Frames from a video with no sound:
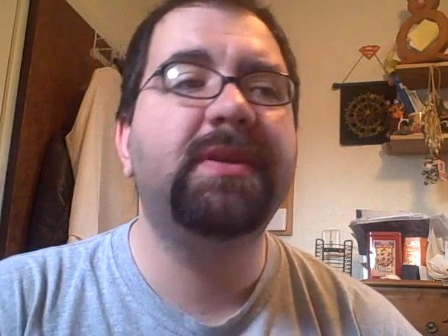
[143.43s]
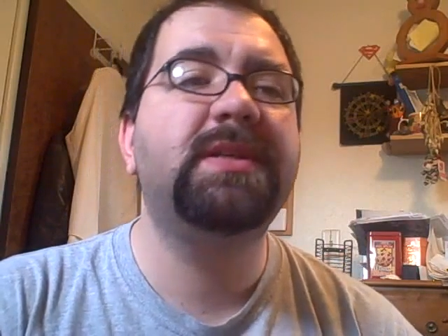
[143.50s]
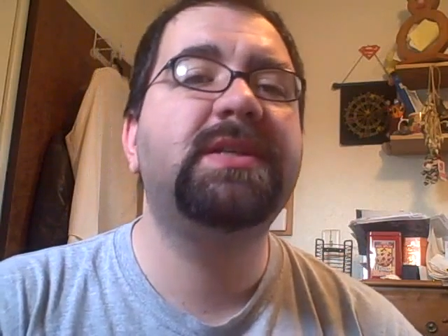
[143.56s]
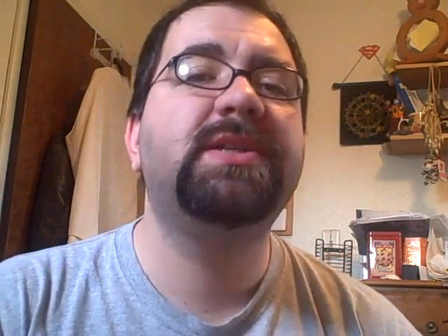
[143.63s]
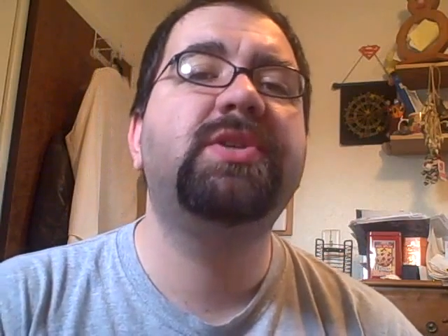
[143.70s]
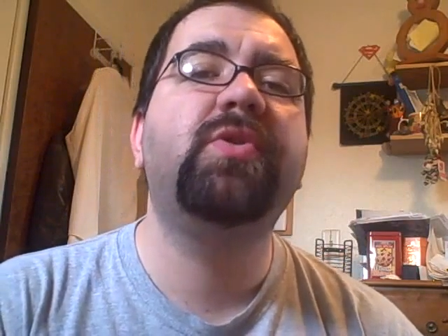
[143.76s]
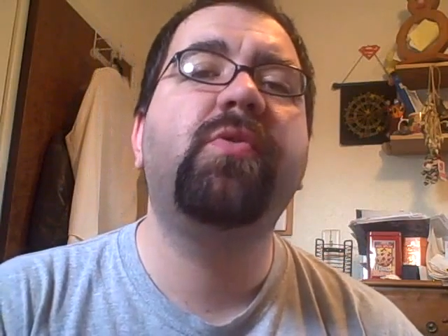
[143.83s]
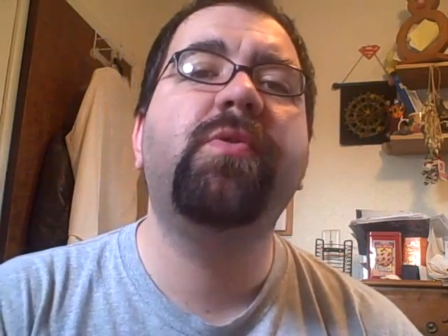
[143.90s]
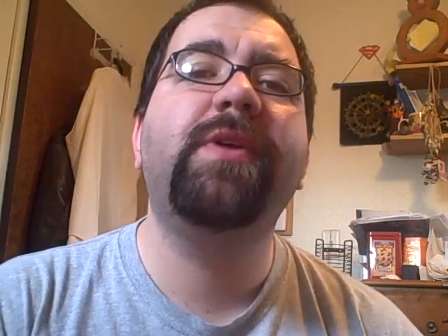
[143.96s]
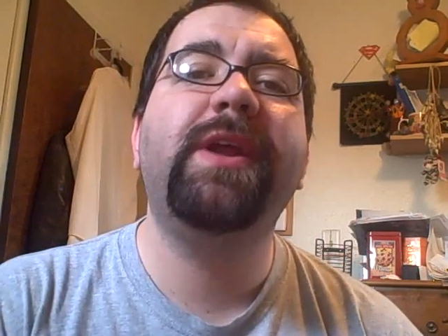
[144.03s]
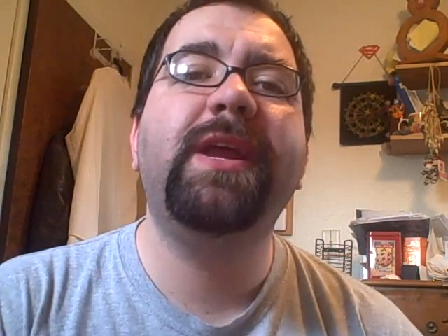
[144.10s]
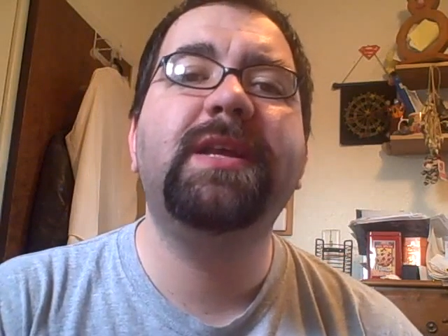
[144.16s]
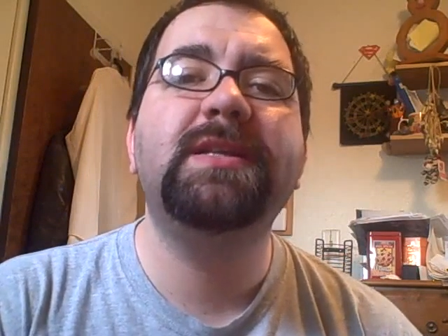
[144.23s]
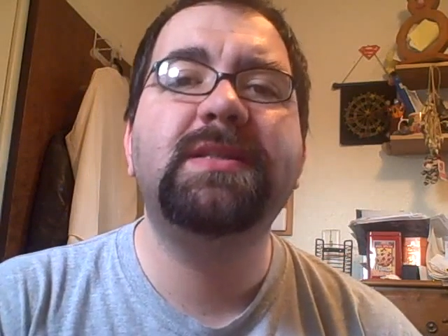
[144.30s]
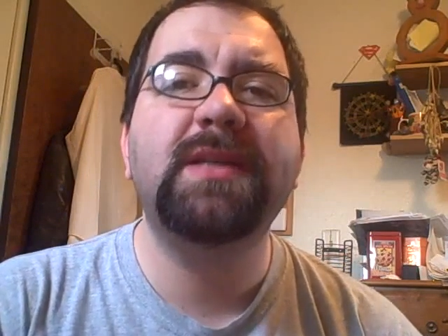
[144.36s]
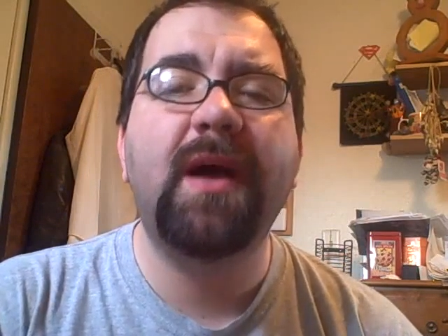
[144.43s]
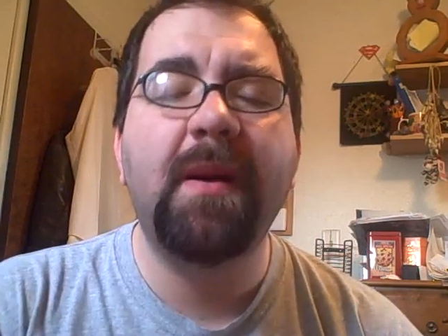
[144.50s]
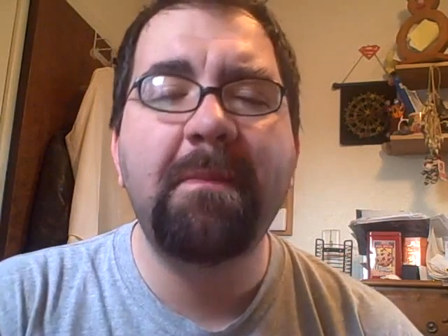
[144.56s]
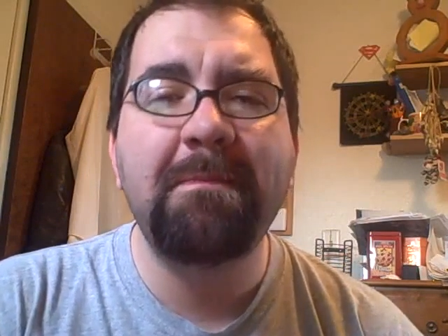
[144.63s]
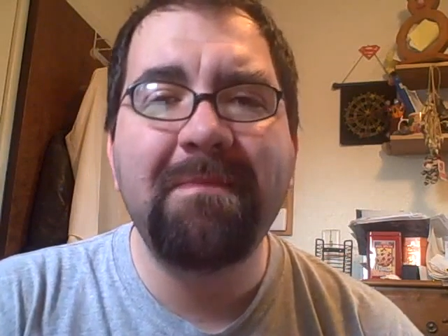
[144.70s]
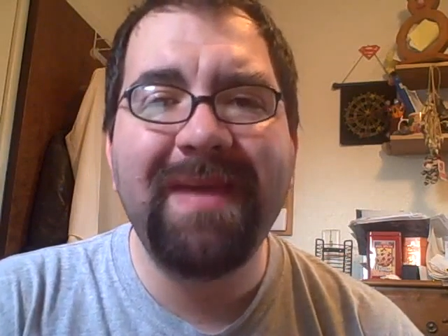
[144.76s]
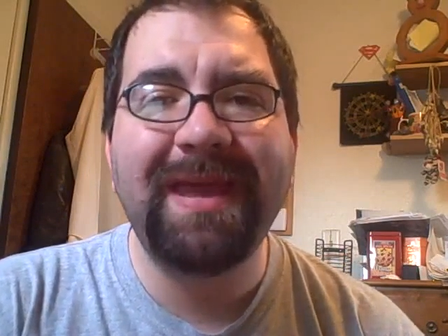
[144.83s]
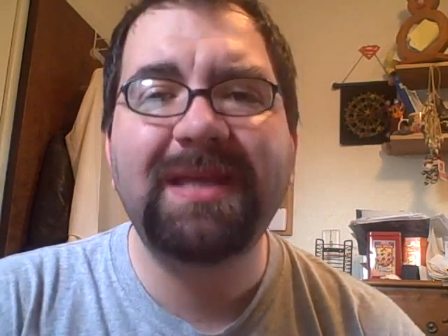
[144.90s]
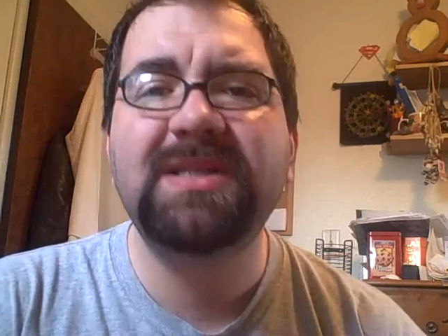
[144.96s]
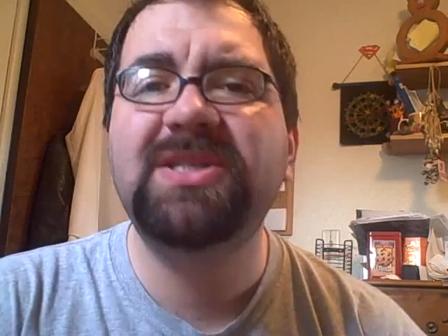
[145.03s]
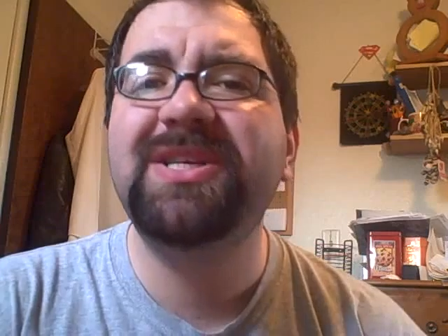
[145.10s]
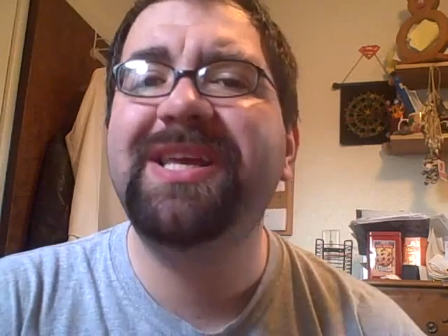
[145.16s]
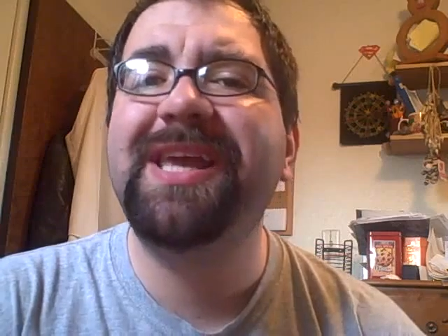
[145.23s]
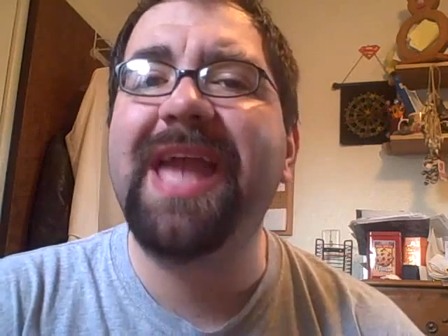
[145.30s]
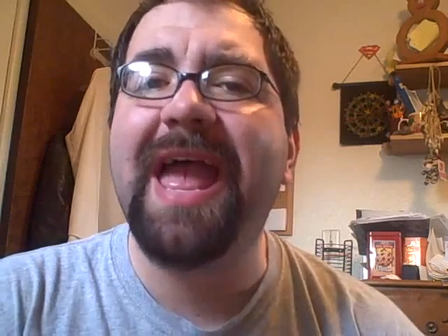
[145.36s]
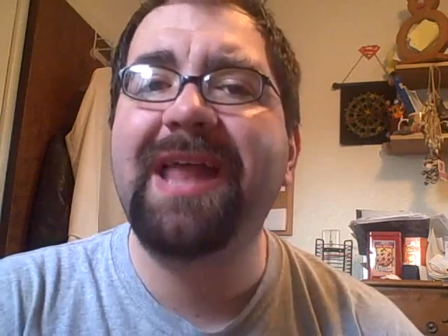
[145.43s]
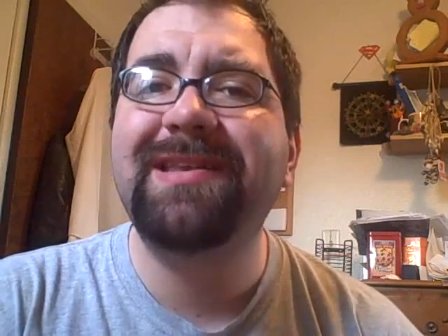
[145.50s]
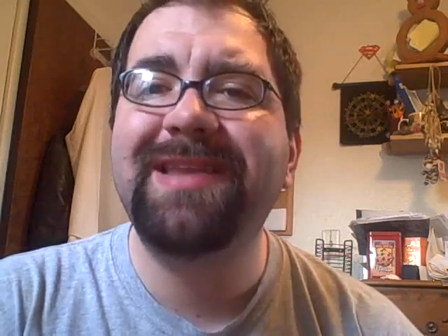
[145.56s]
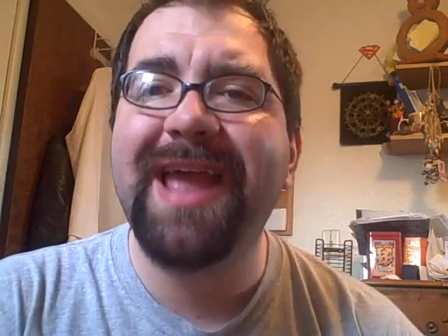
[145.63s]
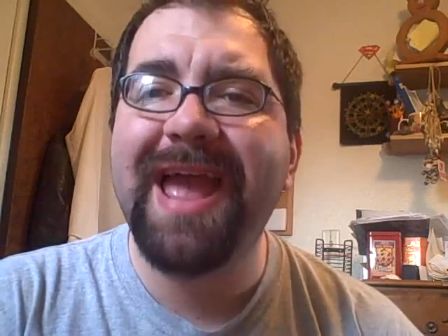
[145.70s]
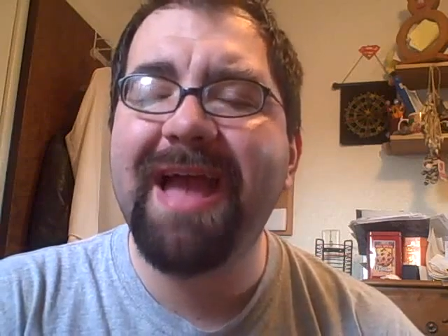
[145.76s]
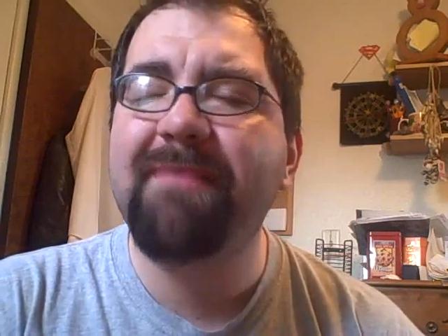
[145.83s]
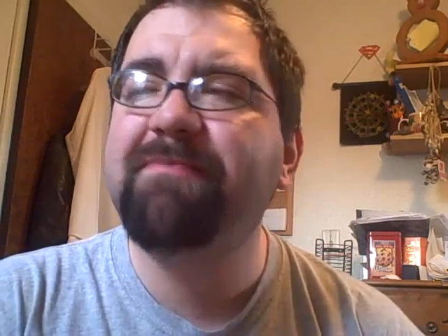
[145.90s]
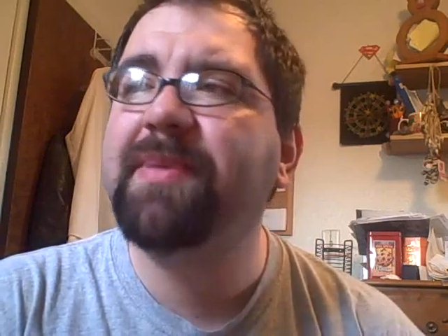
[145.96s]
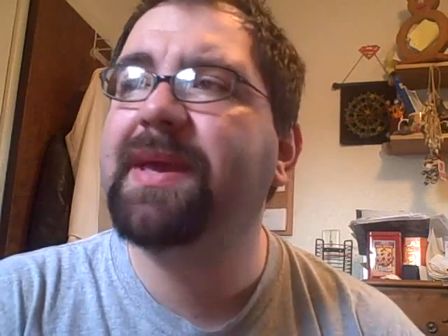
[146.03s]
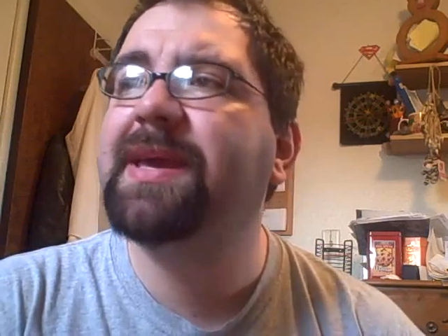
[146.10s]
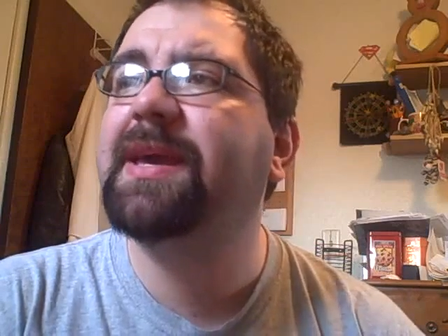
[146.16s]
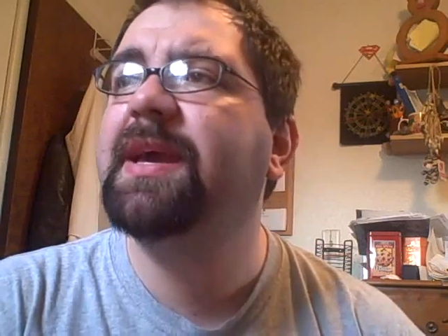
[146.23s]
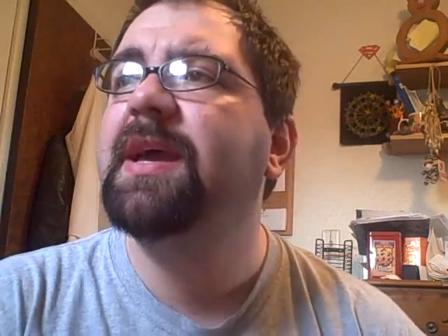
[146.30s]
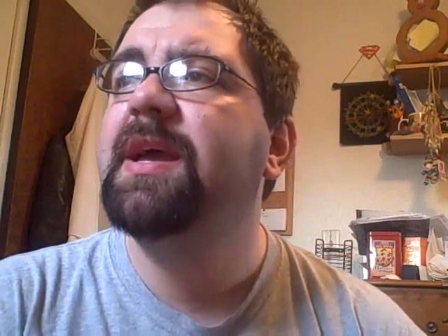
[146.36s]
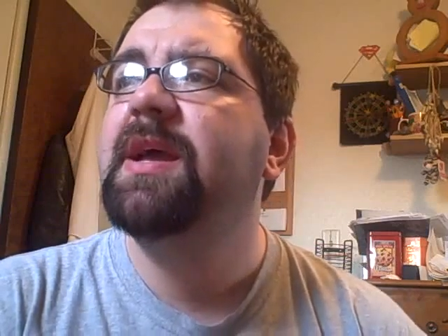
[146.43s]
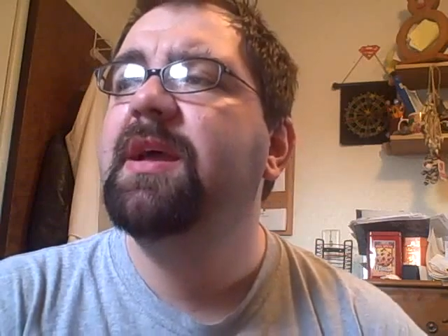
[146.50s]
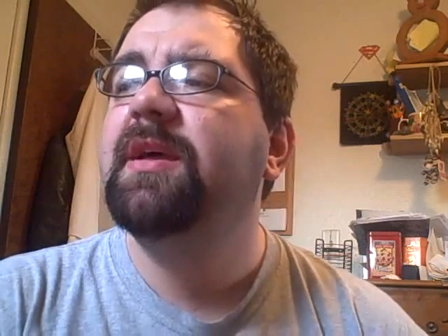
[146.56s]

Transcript: The story is amazing and epic.